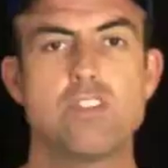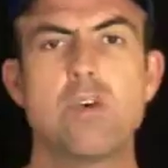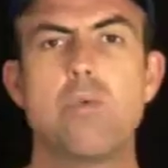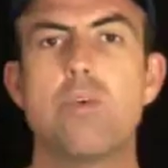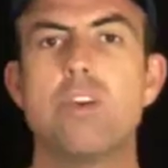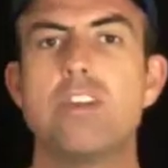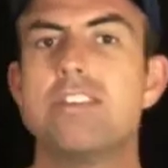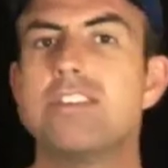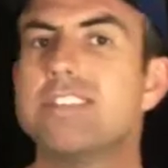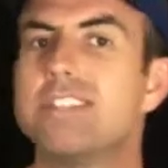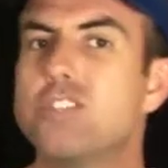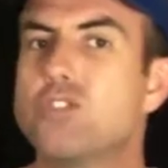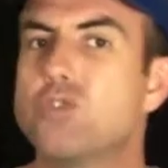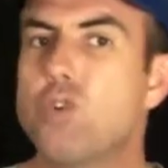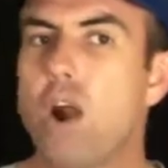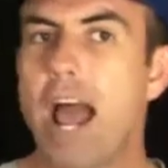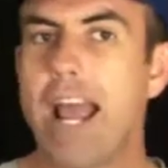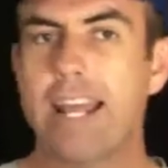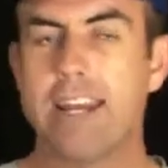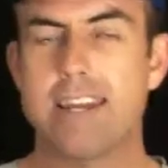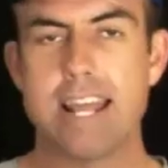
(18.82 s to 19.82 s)
So what is this
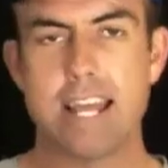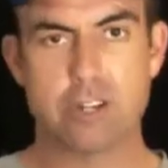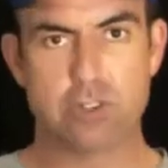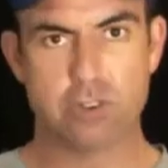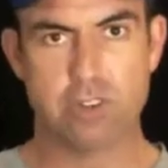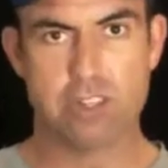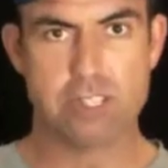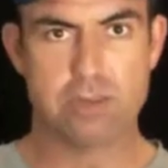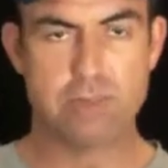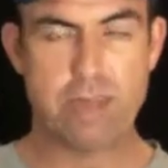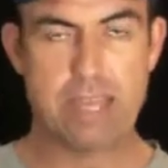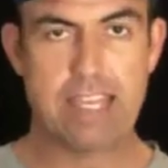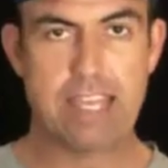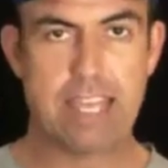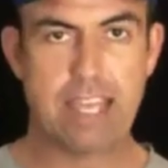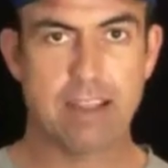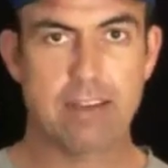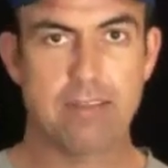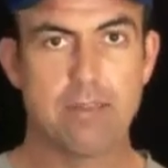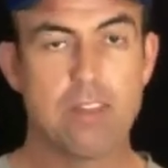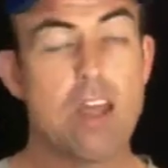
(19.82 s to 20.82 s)
Dragon Naturally Speaking?